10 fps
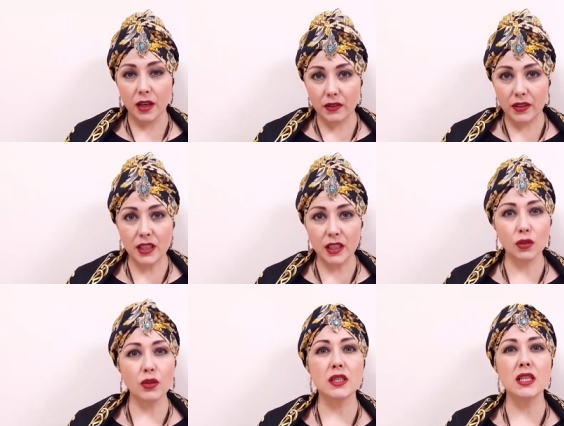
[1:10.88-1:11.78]
After
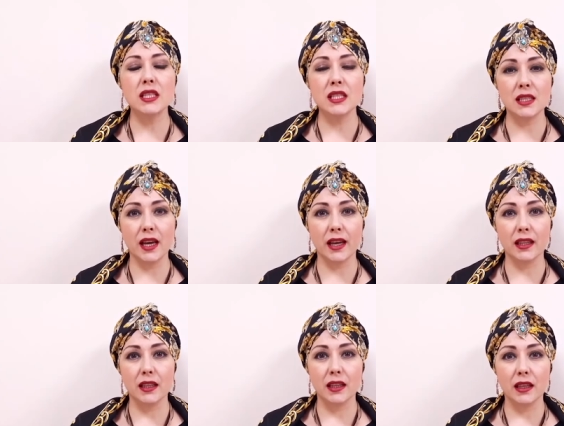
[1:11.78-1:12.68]
all, none of
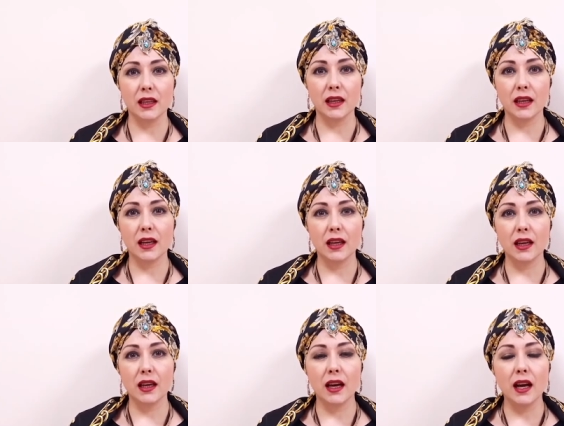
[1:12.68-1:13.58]
us knows
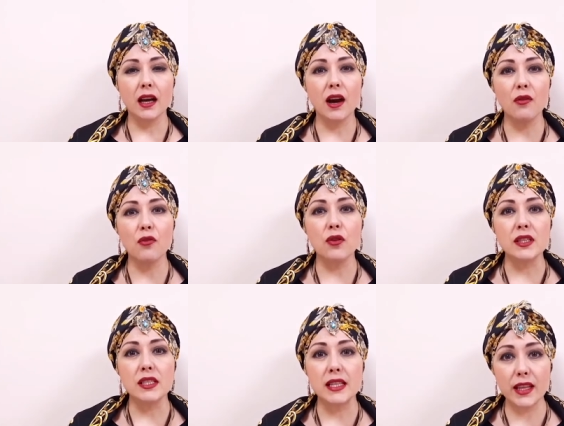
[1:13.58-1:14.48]
who the
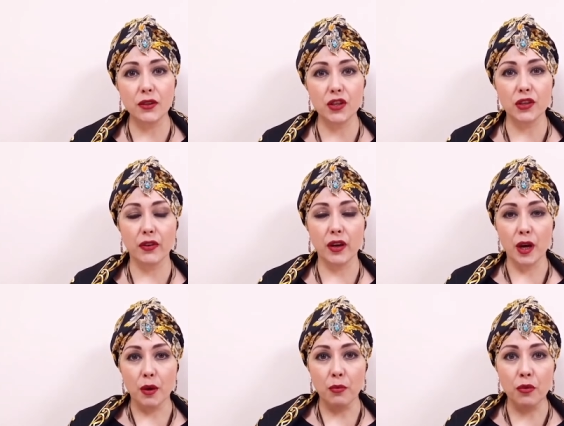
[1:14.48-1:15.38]
next virus will
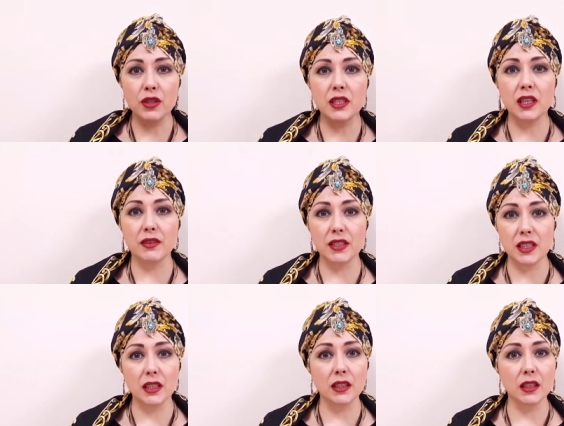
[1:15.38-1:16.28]
capture.
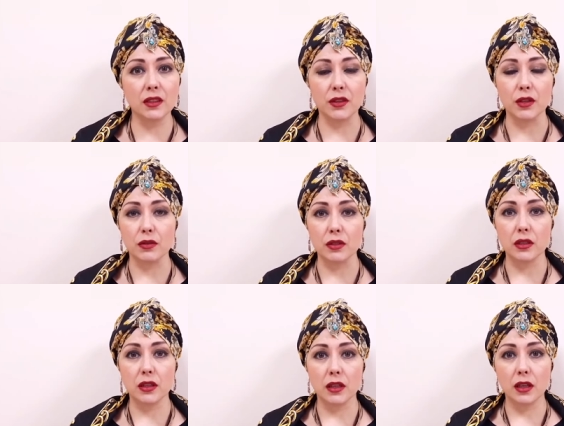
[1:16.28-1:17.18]
Or maybe
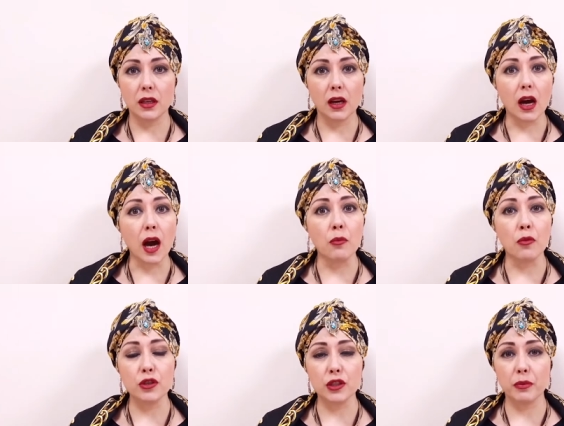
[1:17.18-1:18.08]
it will be one of
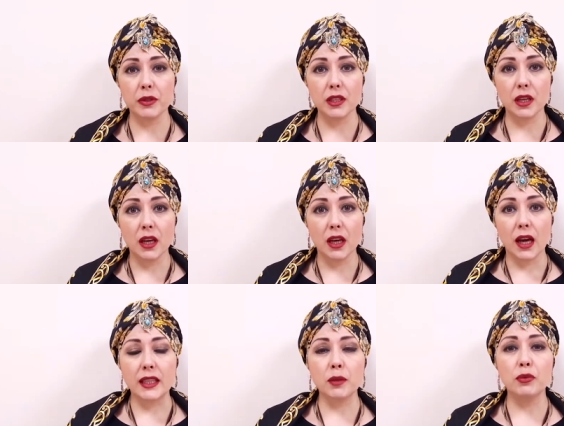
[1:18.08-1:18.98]
our beloved
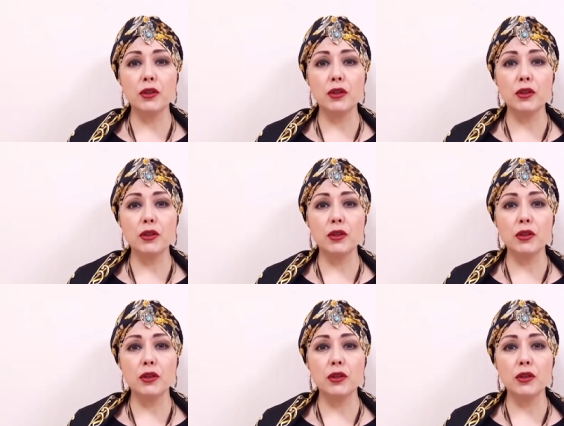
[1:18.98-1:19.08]
ones.